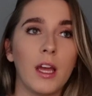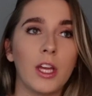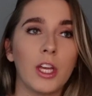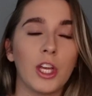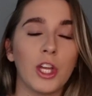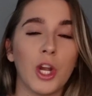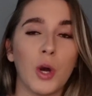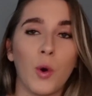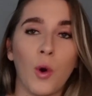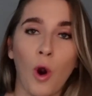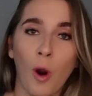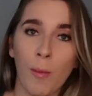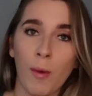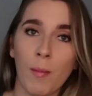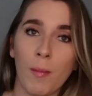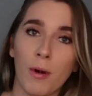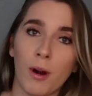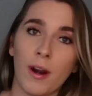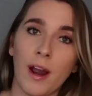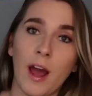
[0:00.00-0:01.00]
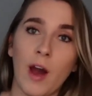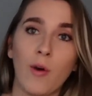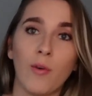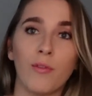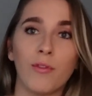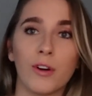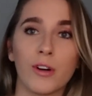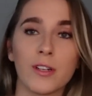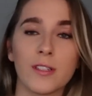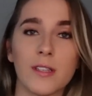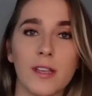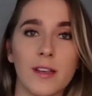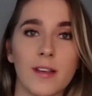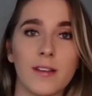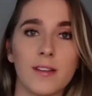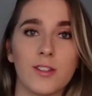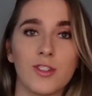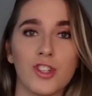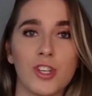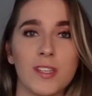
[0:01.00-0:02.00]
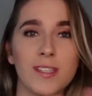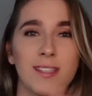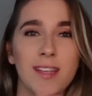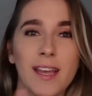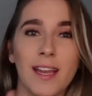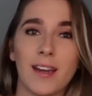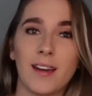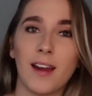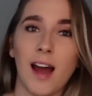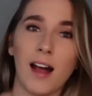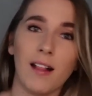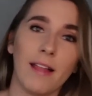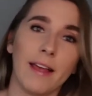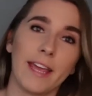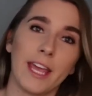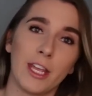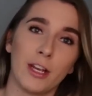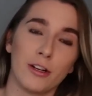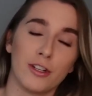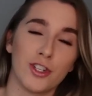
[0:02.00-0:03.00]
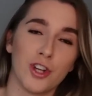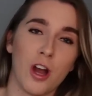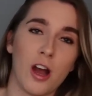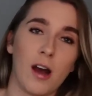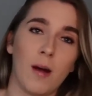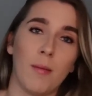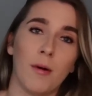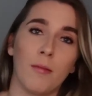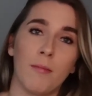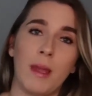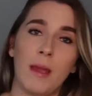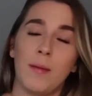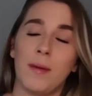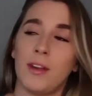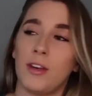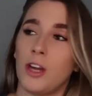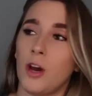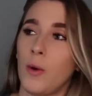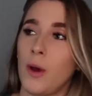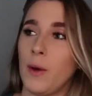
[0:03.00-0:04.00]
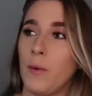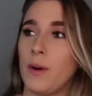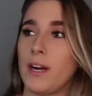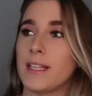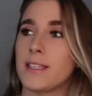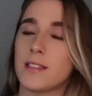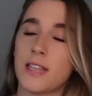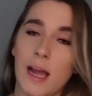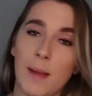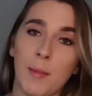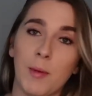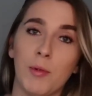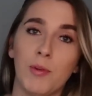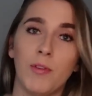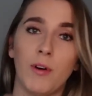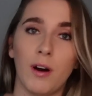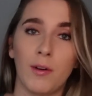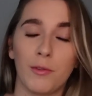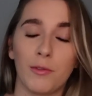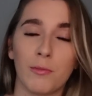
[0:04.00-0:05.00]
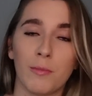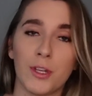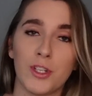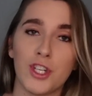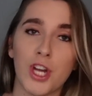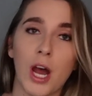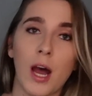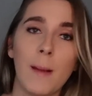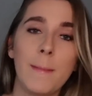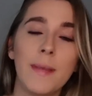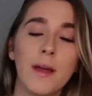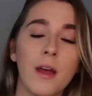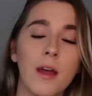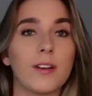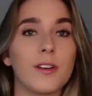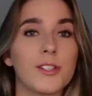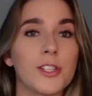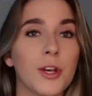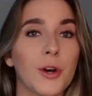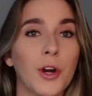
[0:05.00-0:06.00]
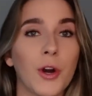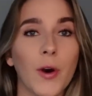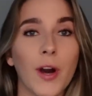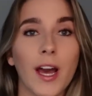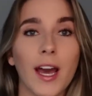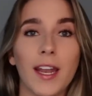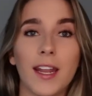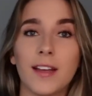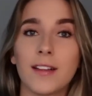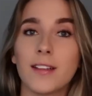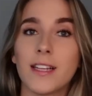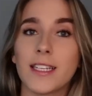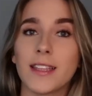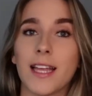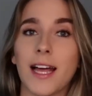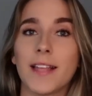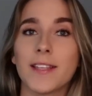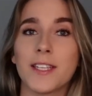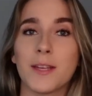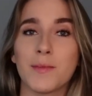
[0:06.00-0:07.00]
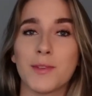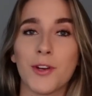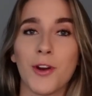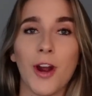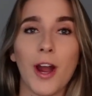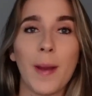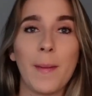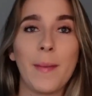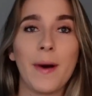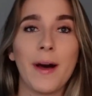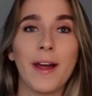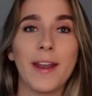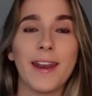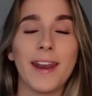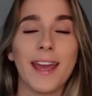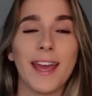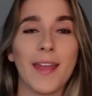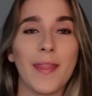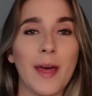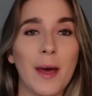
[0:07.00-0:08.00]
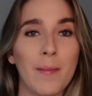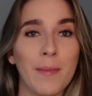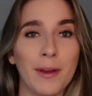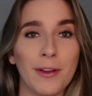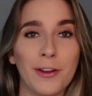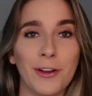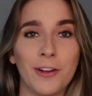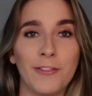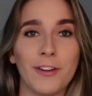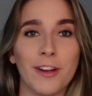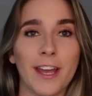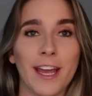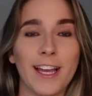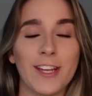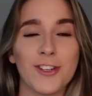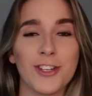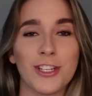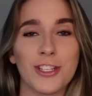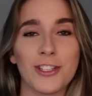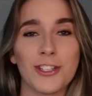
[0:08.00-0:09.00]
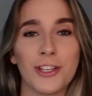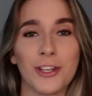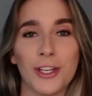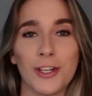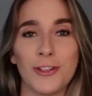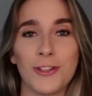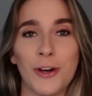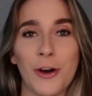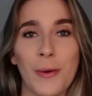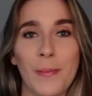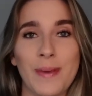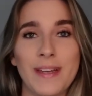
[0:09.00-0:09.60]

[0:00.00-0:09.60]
you know, corporate burnout versus just like not liking your job, or maybe knowing when it's time to move on from a job. Also, go ahead and click that subscribe button and that bell notification so you don't